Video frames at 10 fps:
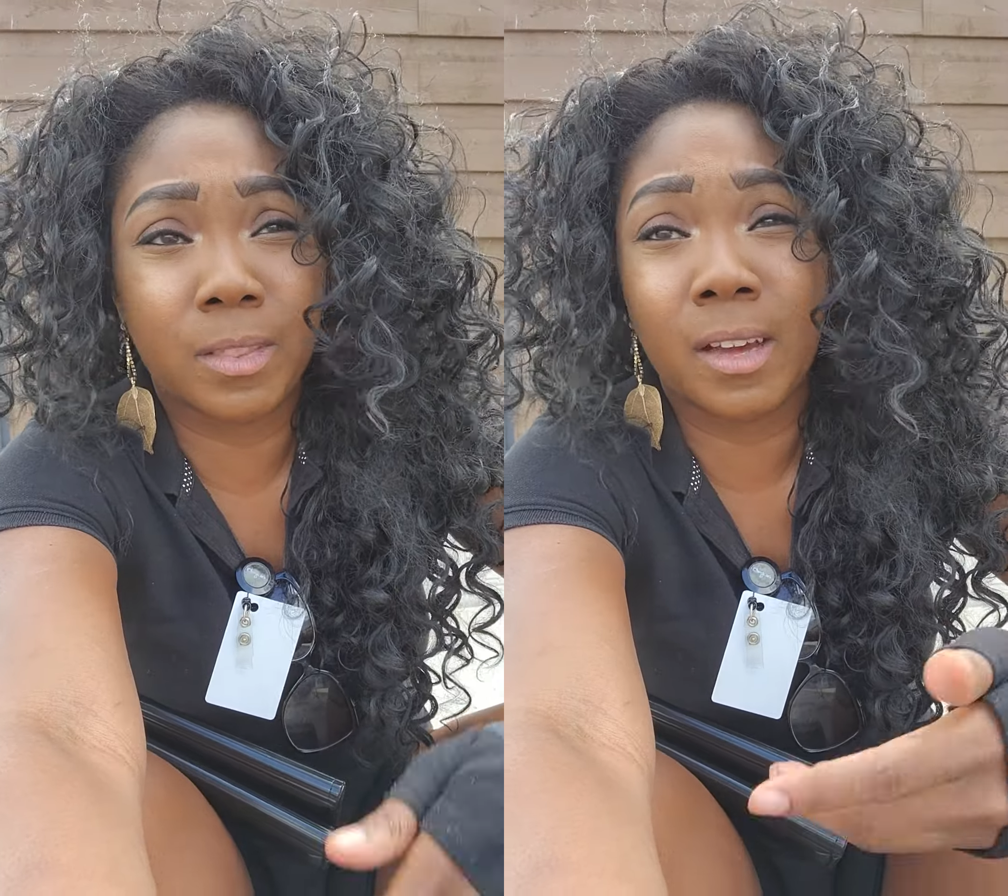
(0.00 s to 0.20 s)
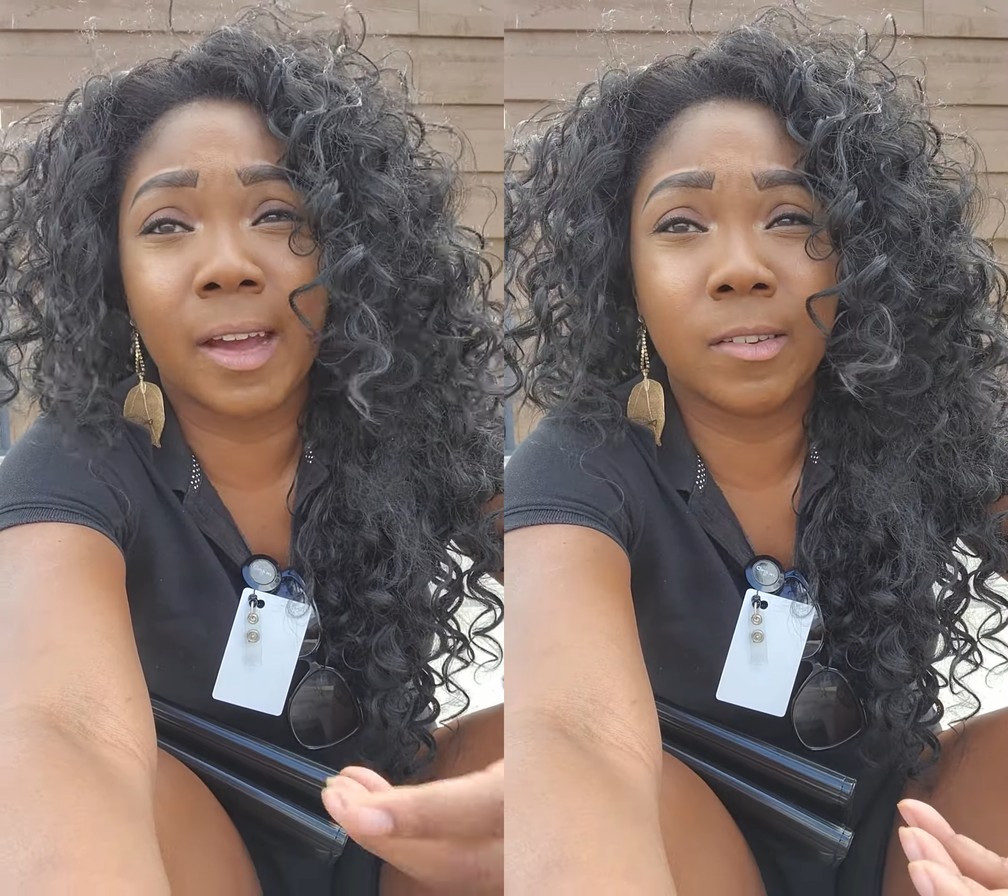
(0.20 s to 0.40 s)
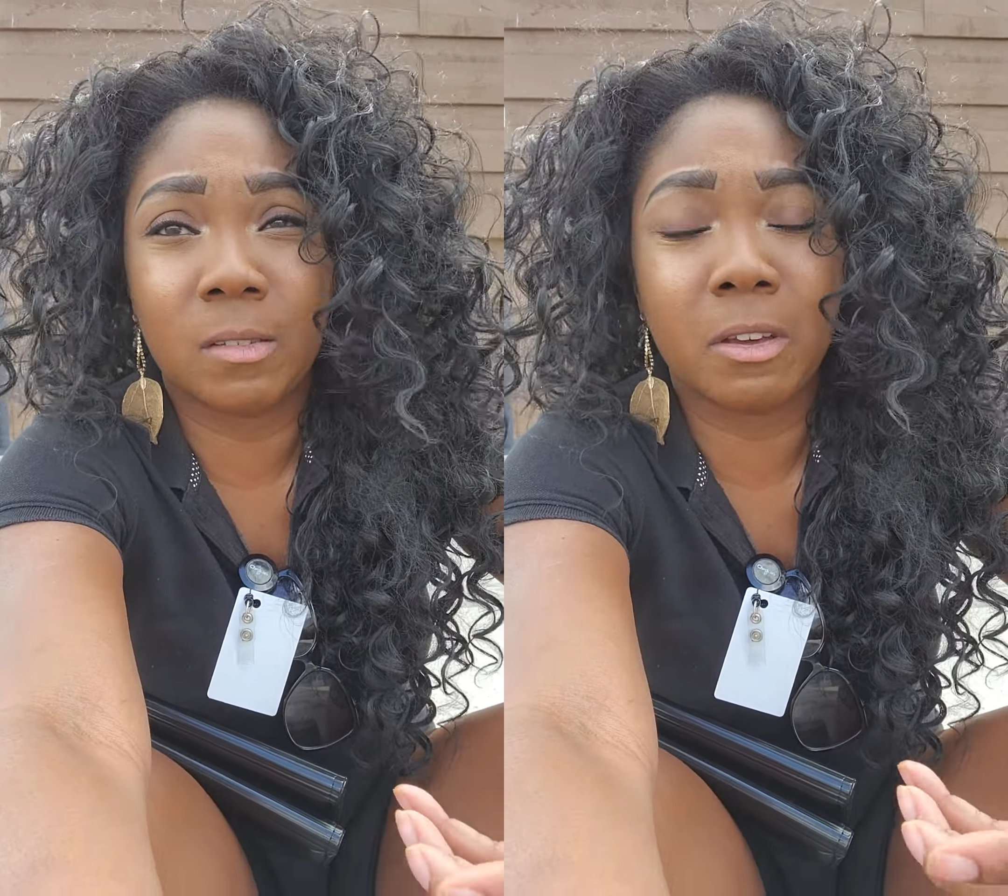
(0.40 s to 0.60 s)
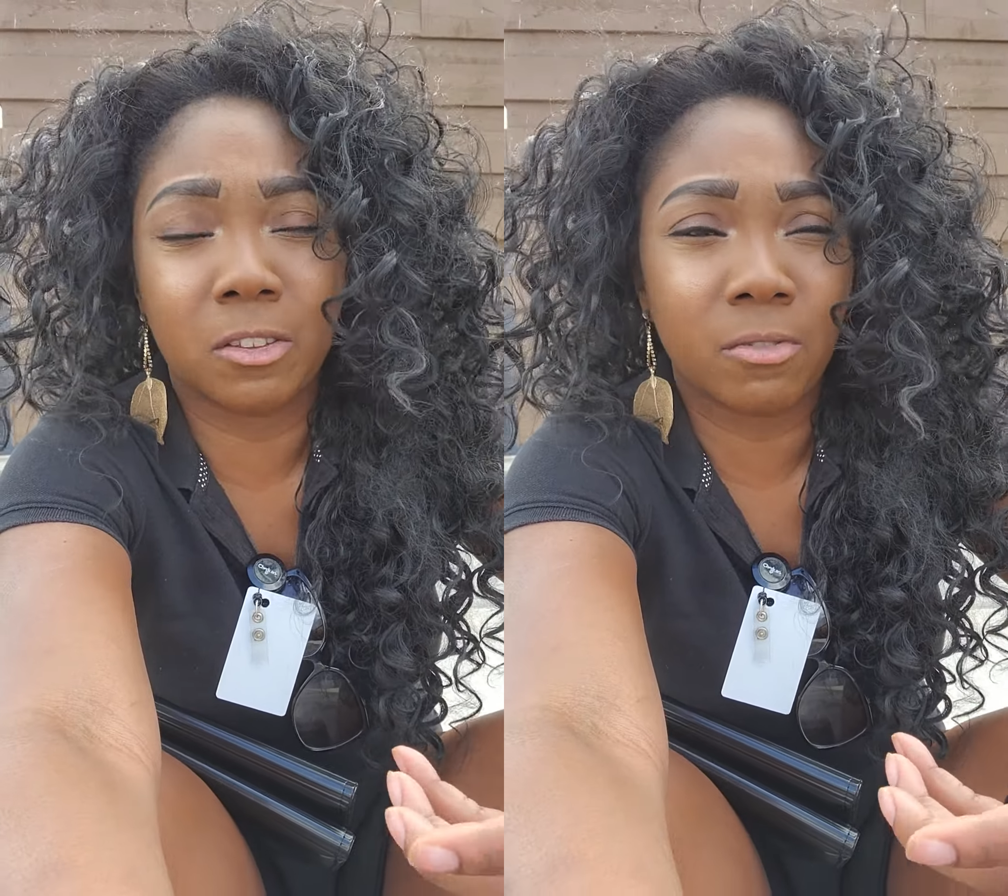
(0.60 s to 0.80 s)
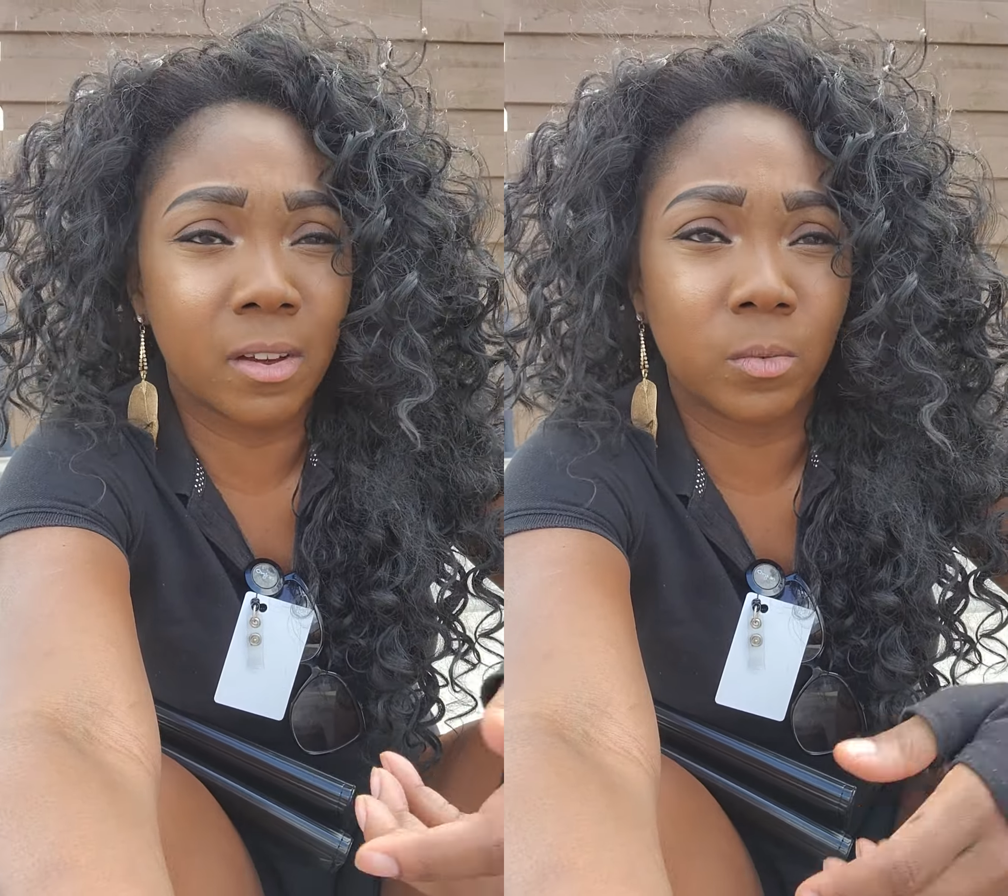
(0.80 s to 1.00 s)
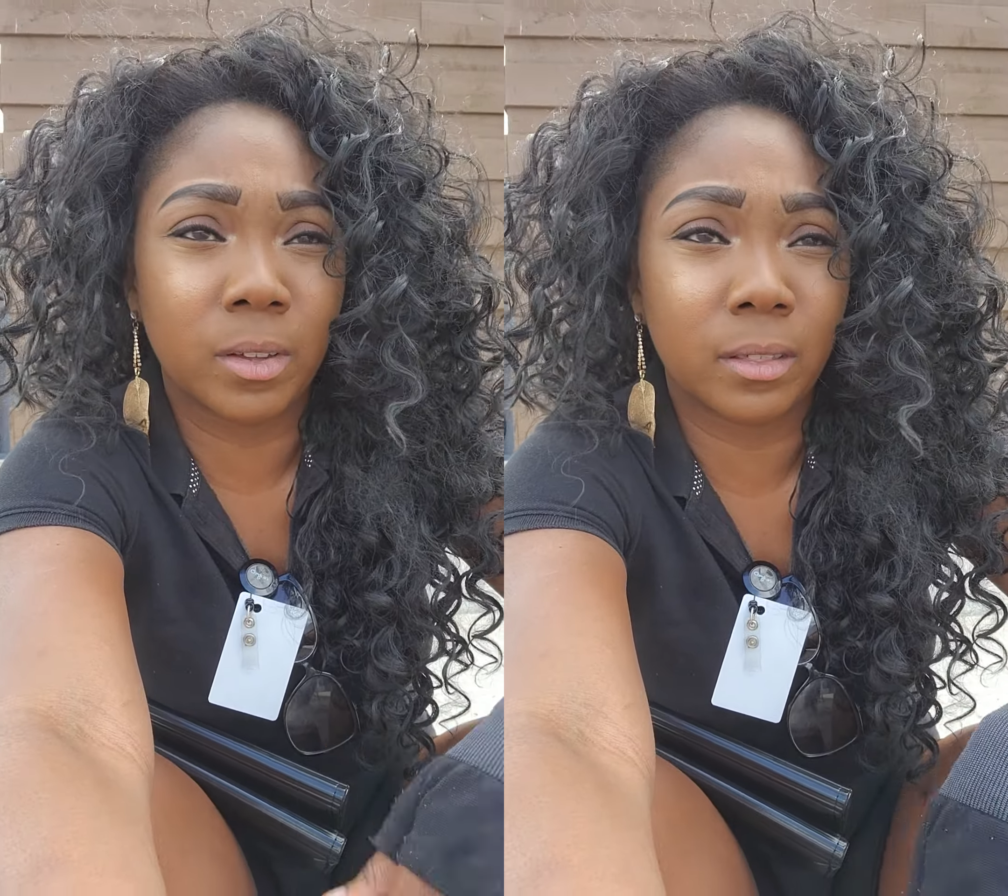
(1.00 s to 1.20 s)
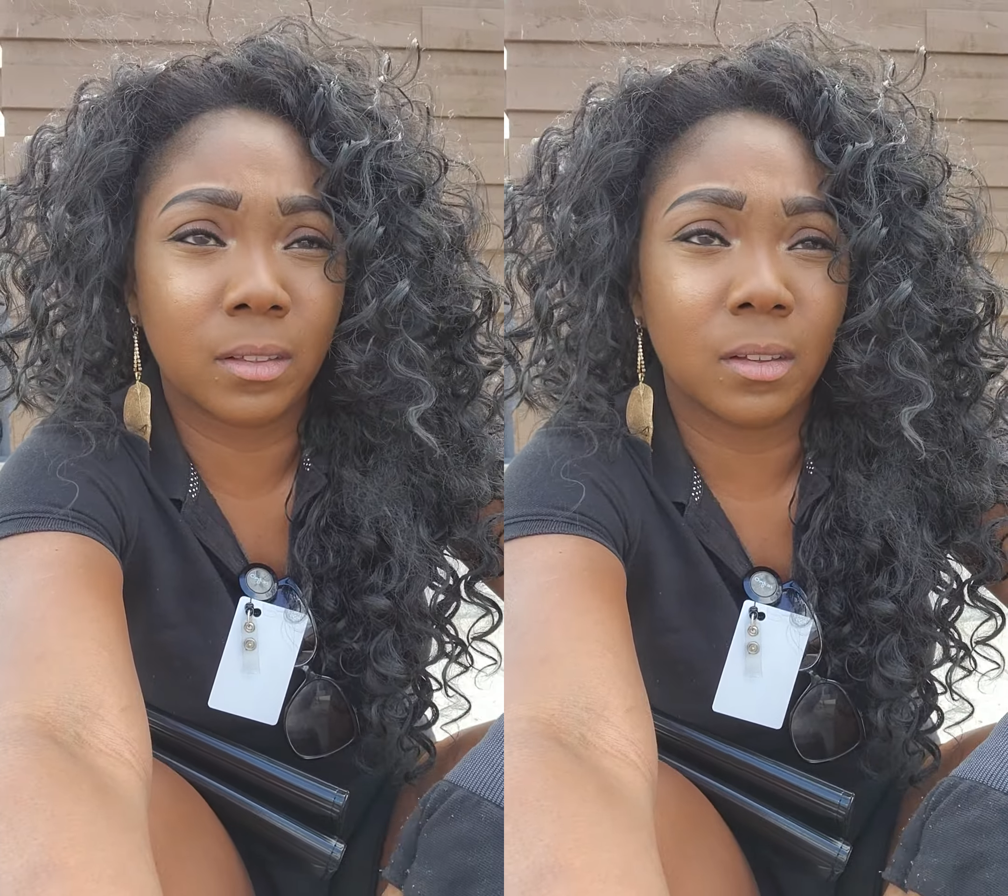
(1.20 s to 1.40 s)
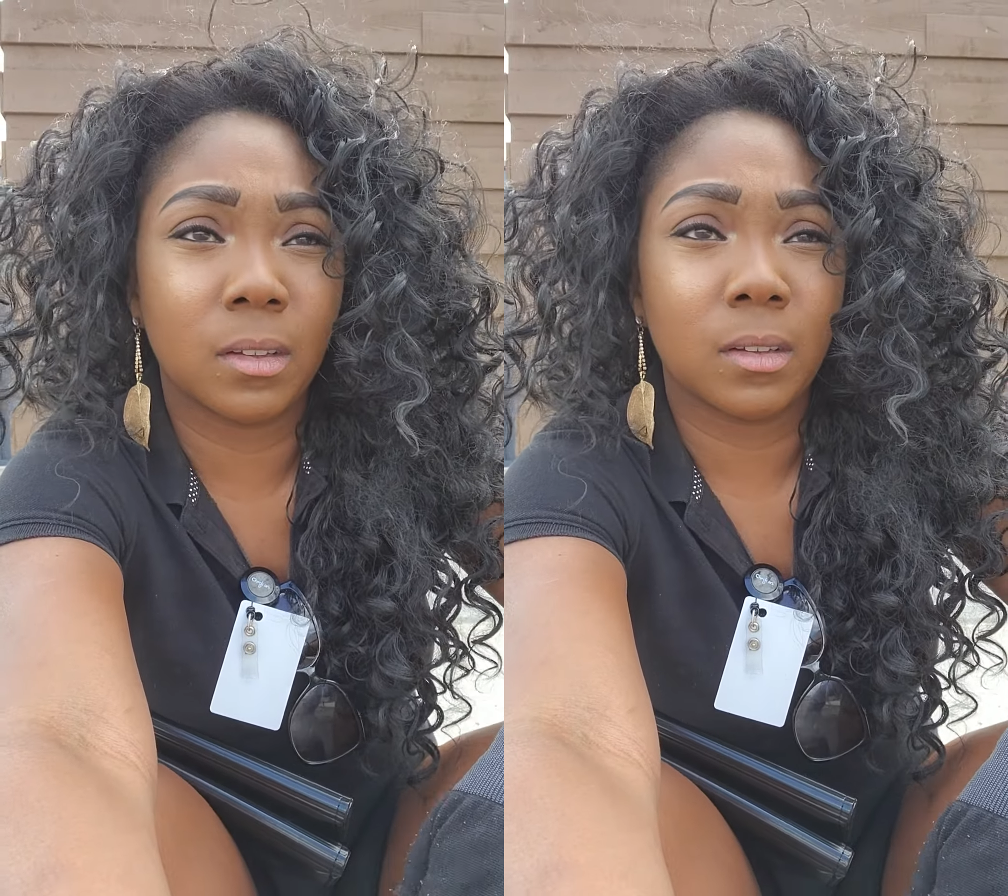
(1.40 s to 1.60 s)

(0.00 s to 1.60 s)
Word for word: The guy I used to mess around with.